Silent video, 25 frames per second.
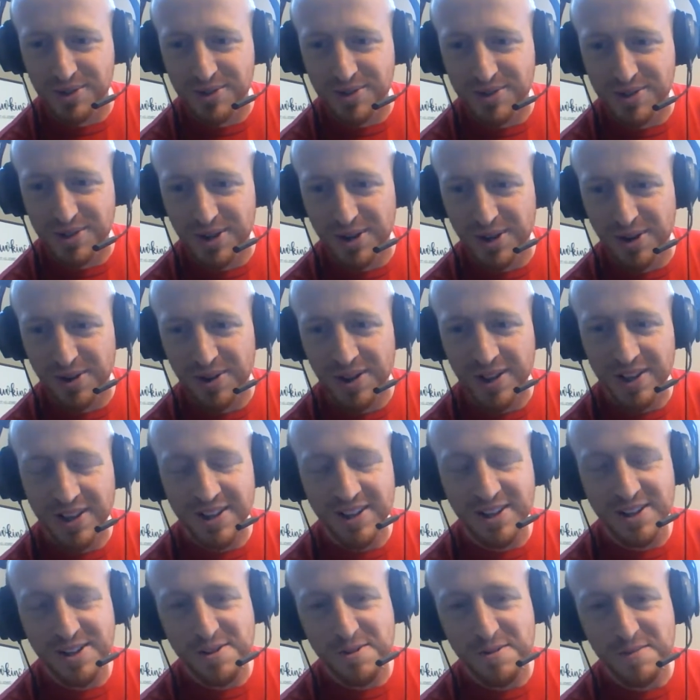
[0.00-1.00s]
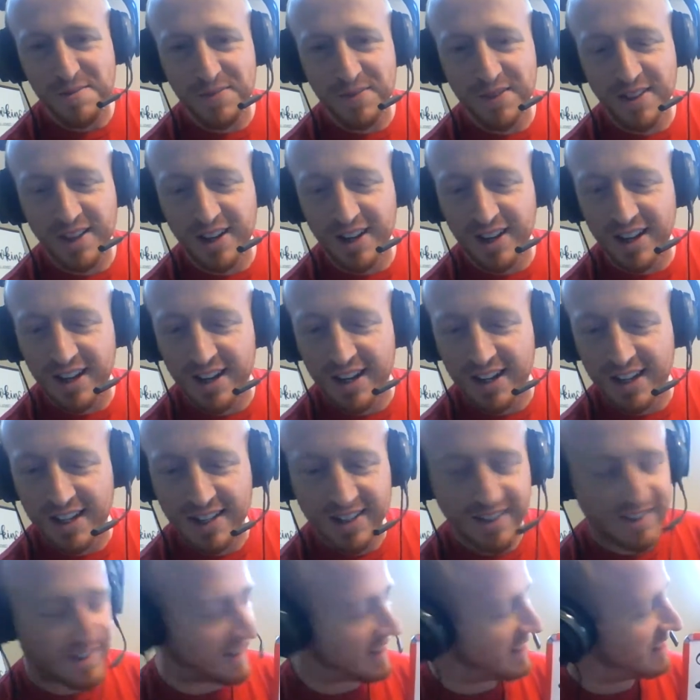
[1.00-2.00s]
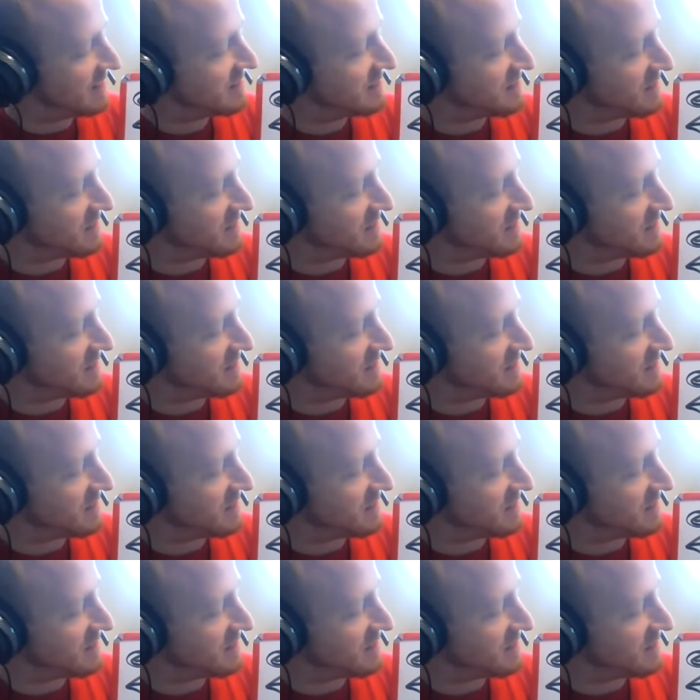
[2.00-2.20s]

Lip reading: so that's